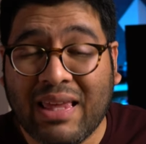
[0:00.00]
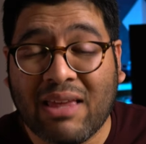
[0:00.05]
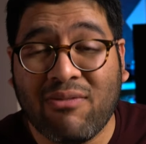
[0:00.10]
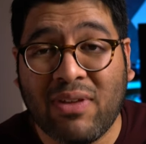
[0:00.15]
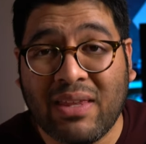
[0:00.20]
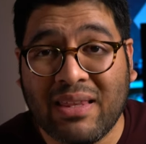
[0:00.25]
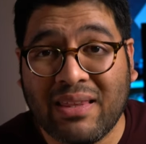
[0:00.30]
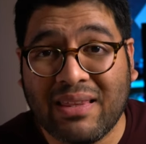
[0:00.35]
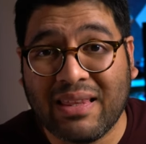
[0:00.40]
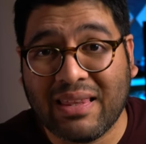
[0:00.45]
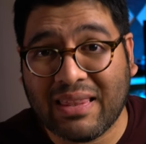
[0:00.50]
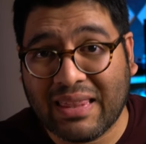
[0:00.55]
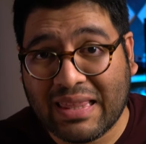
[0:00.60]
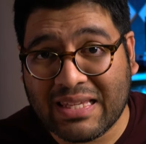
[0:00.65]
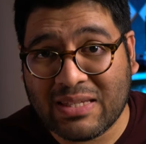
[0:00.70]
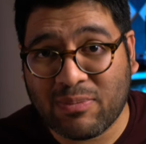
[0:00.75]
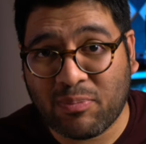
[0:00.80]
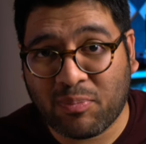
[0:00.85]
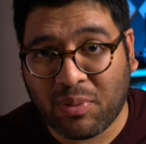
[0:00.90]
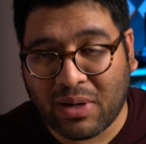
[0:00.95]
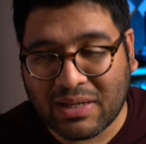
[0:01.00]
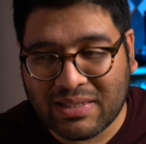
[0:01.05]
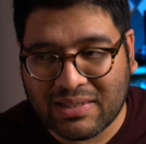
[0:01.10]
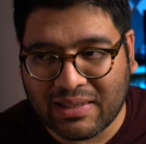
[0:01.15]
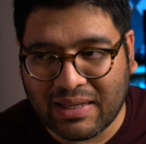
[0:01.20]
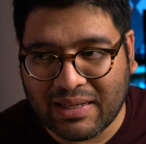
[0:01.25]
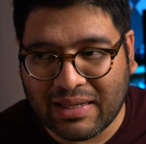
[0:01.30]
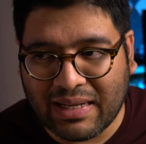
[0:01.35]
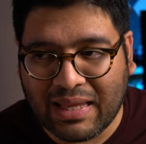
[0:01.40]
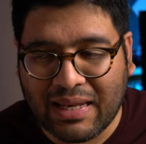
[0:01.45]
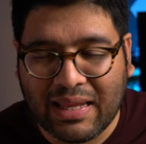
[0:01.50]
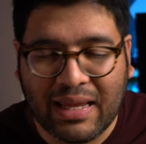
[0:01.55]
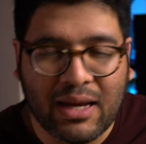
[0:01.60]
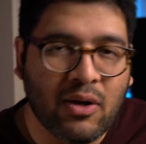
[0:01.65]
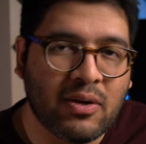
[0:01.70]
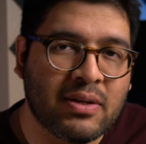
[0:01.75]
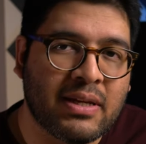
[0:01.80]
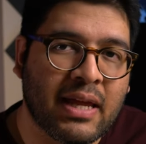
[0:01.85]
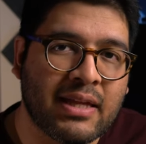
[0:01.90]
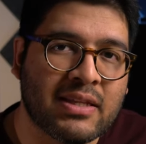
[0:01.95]
Given this precedent, it
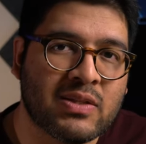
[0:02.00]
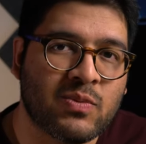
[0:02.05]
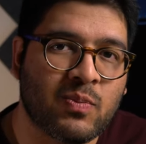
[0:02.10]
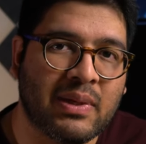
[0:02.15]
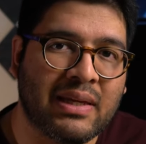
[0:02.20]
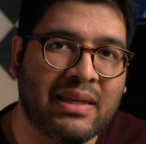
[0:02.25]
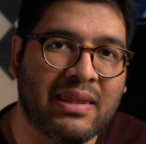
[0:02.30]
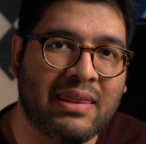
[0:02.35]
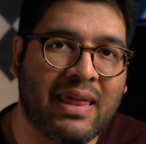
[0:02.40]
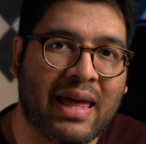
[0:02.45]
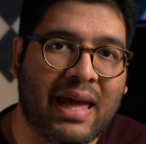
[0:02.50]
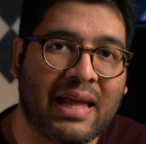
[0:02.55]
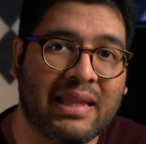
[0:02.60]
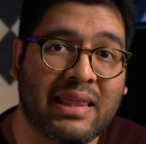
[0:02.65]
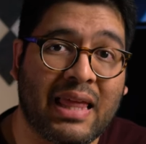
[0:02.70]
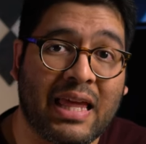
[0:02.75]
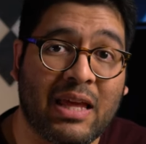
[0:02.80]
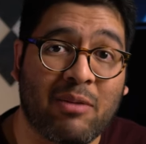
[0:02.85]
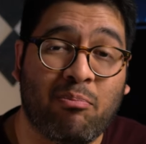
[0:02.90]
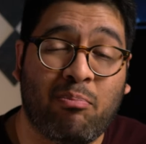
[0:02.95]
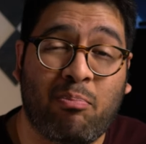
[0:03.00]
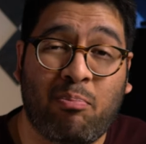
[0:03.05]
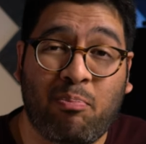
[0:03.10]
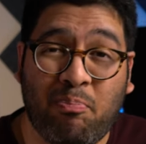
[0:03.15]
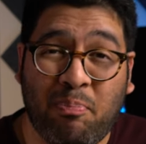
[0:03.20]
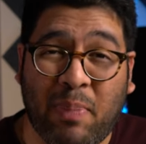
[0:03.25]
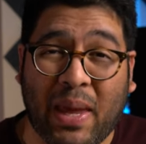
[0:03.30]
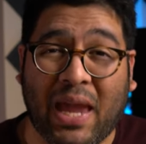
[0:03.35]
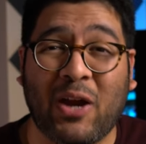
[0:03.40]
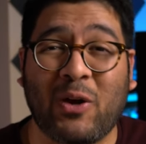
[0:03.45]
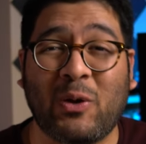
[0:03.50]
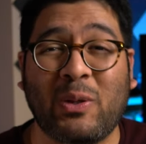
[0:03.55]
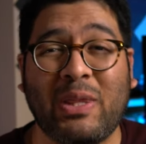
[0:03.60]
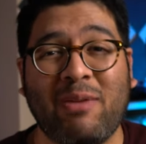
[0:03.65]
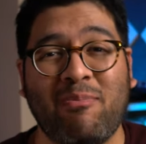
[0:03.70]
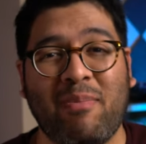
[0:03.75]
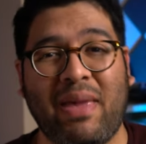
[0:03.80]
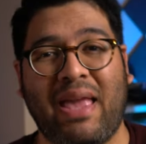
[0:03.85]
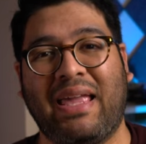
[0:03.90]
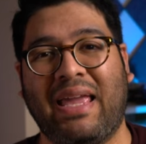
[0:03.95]
irritates me that they
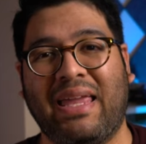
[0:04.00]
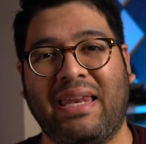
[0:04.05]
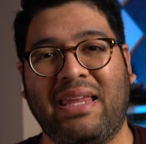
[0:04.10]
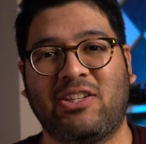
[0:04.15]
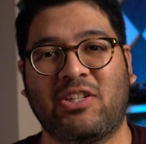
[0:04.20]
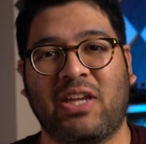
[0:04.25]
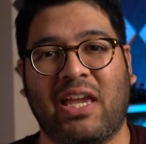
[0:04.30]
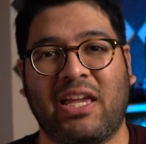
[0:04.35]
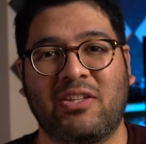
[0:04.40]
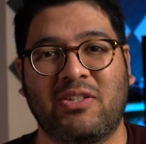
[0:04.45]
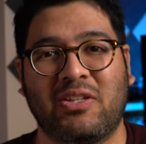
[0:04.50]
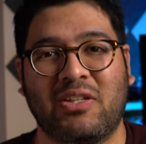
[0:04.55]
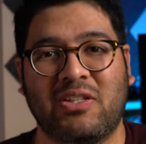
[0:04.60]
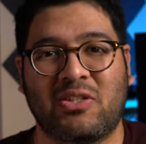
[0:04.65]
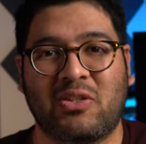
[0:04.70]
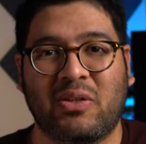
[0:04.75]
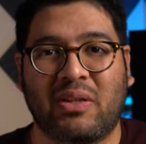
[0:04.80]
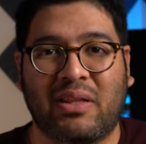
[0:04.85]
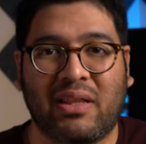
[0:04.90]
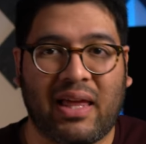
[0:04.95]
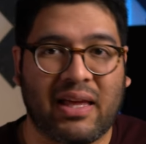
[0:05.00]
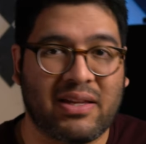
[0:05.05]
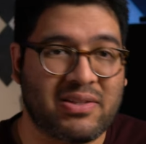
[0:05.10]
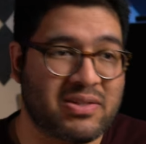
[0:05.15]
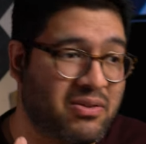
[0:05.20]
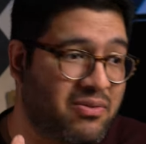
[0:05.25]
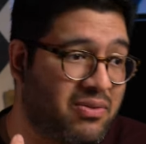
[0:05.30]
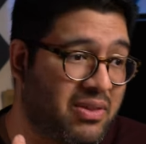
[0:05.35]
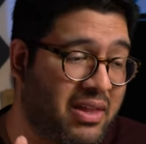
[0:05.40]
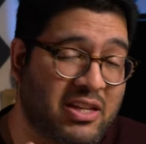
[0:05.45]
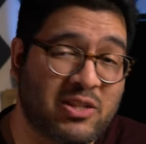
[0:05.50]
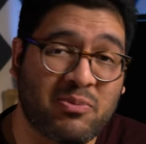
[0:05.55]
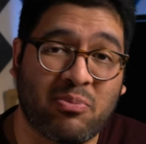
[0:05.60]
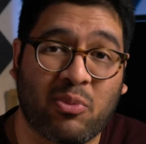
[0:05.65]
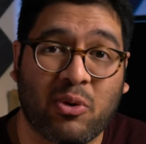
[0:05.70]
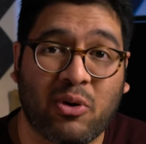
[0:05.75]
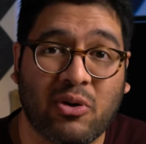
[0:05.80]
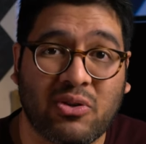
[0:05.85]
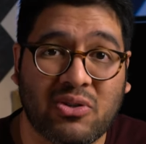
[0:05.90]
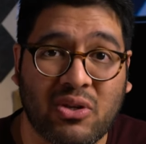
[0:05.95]
barely make any changes to the likes of the
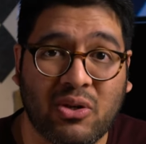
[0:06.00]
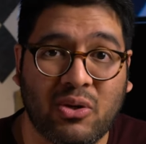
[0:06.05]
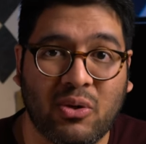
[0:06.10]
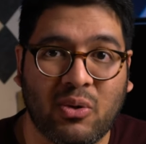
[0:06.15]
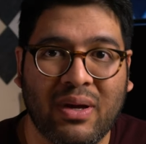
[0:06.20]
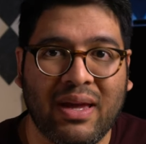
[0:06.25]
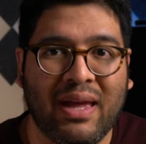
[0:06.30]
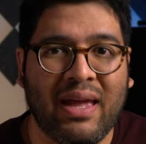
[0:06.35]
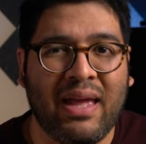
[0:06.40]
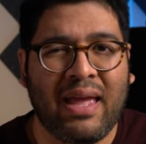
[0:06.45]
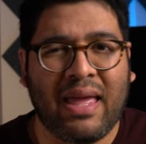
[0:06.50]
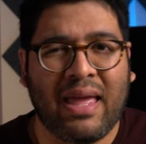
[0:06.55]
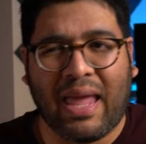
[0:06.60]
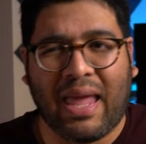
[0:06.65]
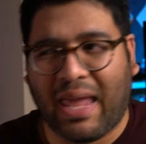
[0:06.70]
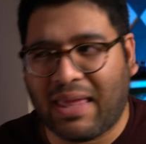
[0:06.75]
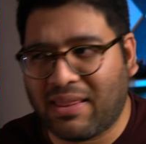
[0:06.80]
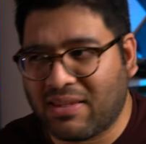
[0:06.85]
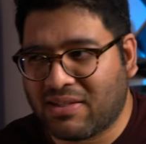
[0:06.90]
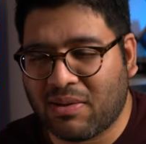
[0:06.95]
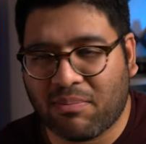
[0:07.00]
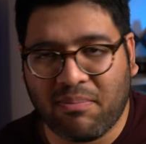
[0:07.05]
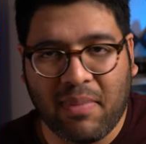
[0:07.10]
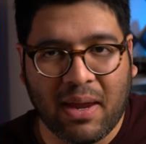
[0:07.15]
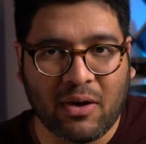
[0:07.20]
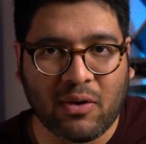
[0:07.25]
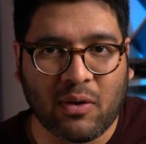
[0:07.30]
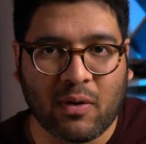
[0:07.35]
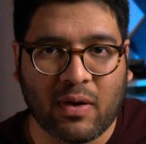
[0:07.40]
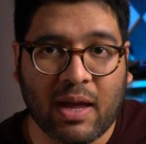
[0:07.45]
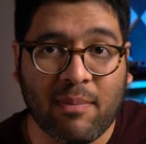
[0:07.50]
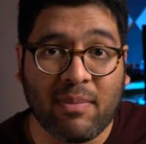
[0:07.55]
Explorer 2 and the Submariner.